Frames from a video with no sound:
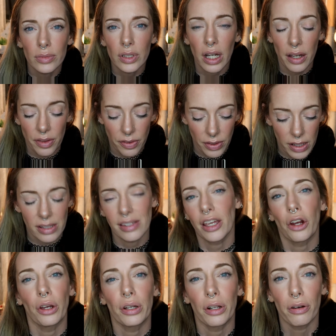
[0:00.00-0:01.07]
Yeah, I think that's
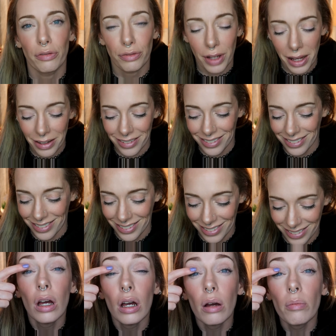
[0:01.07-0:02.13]
scary enough.
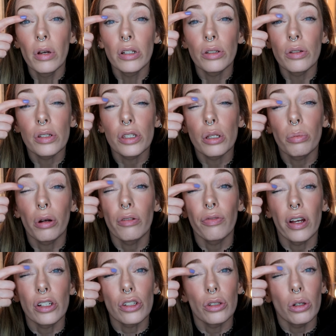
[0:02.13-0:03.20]
I'm gonna do this the
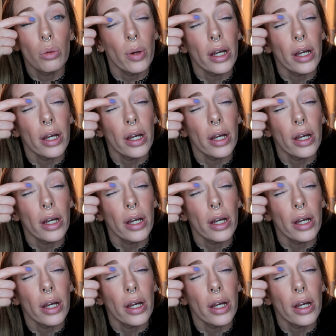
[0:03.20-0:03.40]
professional